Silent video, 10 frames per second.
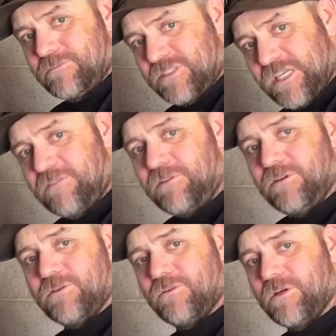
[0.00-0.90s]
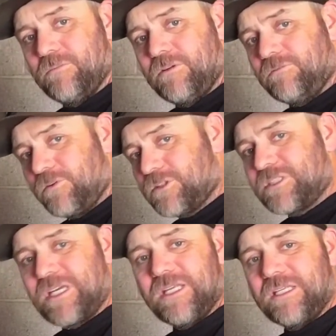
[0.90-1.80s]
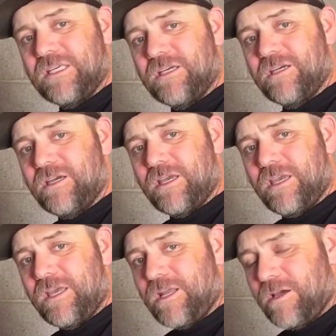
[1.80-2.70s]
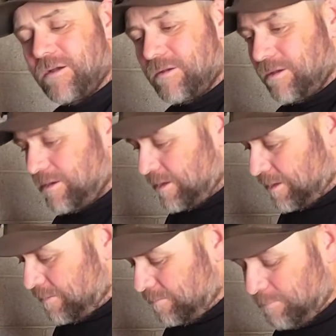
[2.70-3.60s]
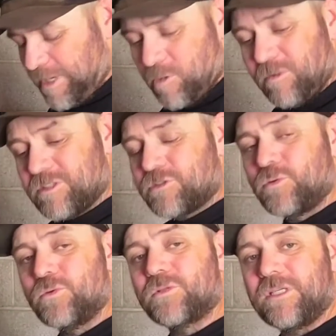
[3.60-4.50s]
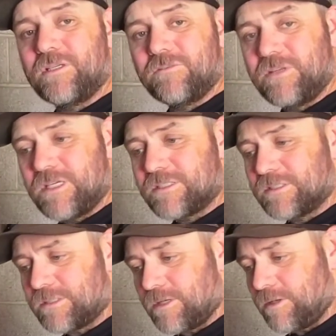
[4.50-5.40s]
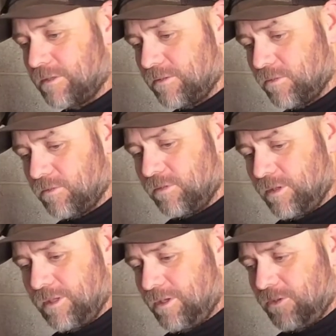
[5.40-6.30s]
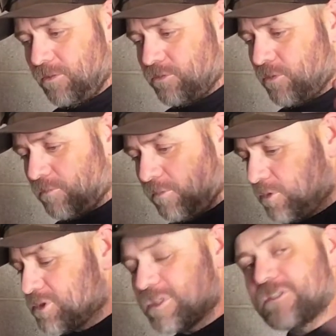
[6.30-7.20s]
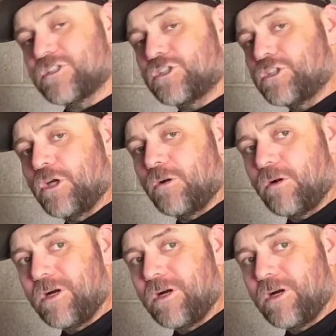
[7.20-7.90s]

safety equipment, first aid kit, and a minimalist toolkit if necessary. Those are the first things that should go